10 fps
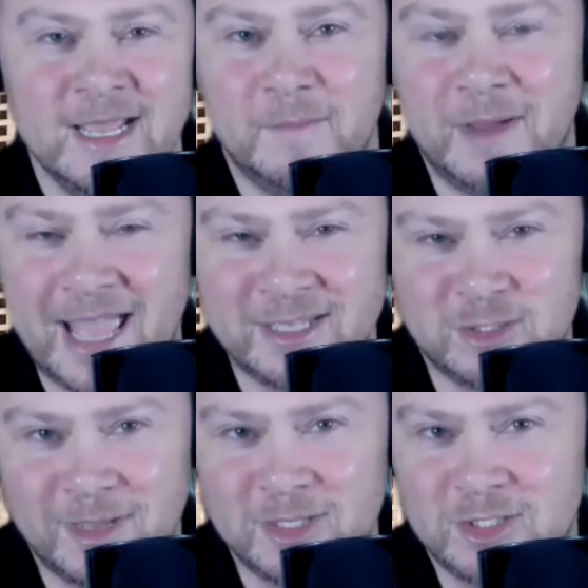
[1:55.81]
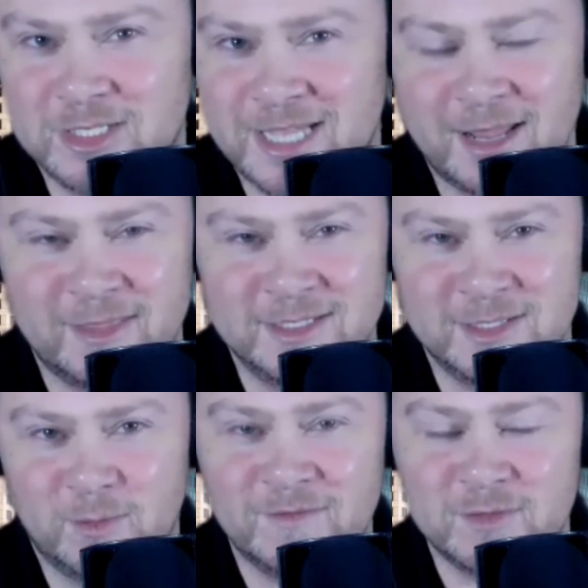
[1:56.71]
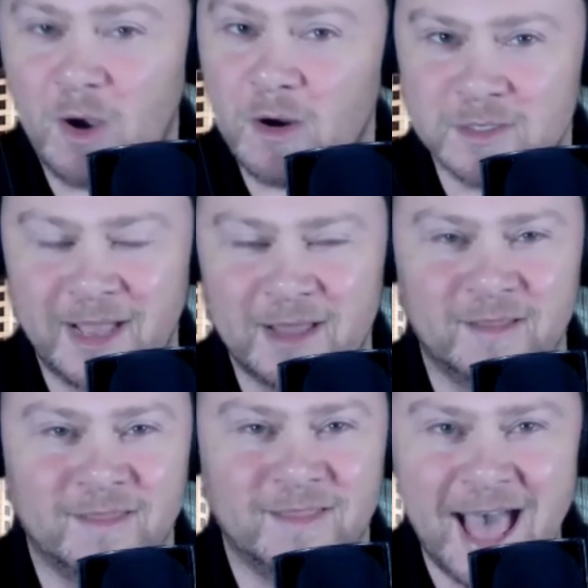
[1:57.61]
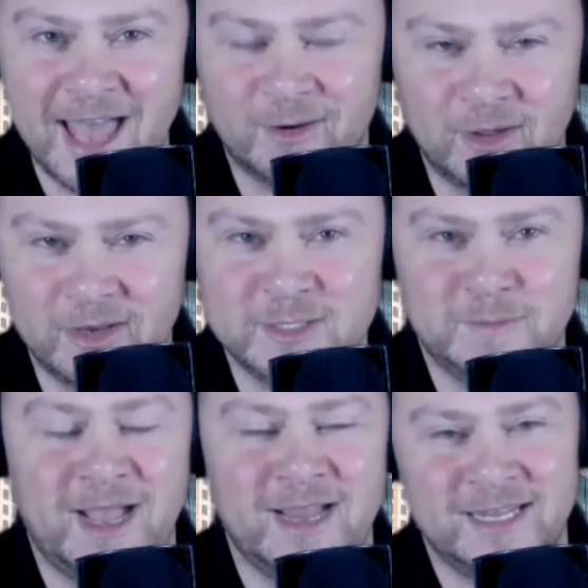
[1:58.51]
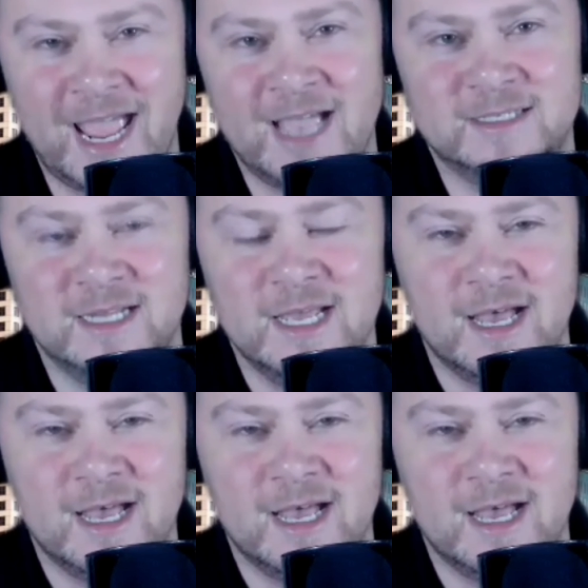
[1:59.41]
But as you mentioned, it's kind of things that we've talked about a lot on this podcast